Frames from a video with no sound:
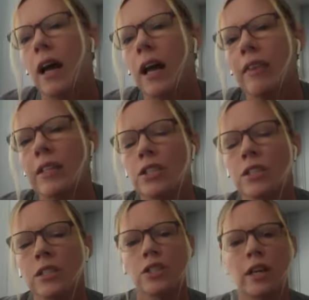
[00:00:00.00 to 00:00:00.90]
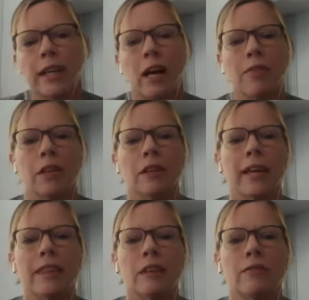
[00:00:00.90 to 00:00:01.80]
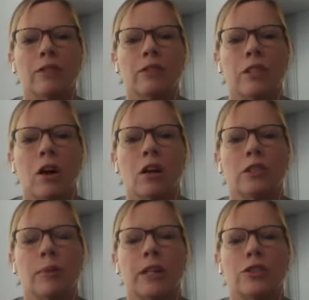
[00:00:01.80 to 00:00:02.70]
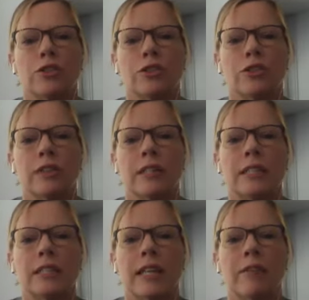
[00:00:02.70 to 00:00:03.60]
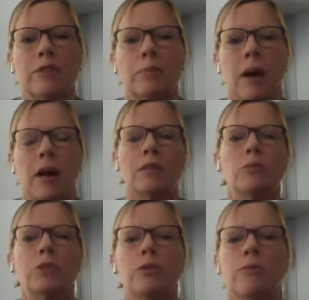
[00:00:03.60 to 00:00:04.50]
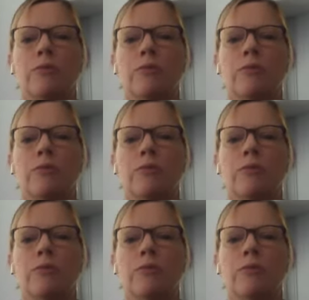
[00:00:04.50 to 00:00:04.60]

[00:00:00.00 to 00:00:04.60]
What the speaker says: And then just to check out the length of your dog to make sure you're in a safe spot, will you